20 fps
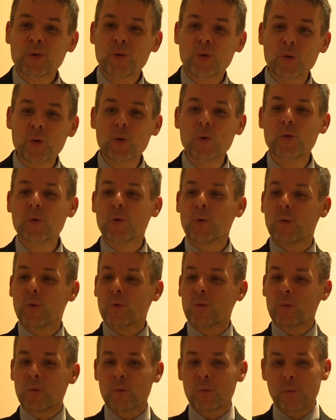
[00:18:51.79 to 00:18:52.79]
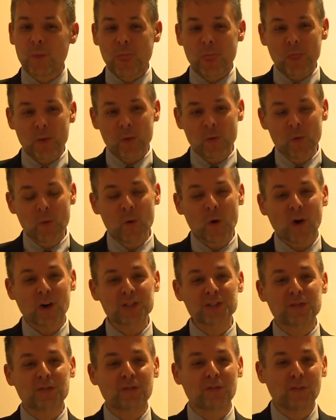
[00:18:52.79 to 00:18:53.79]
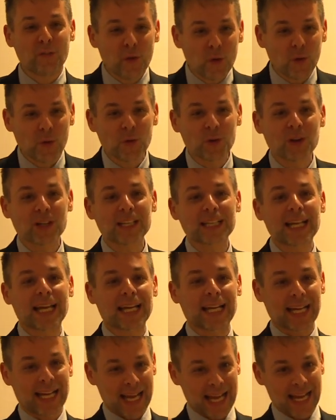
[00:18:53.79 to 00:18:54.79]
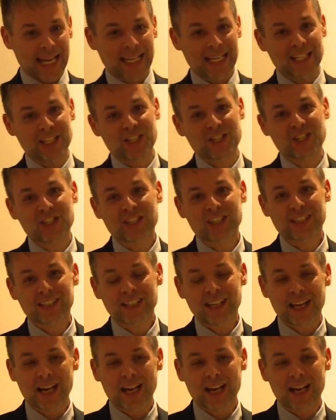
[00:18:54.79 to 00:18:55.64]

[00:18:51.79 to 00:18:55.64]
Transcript: who who was fully engaged,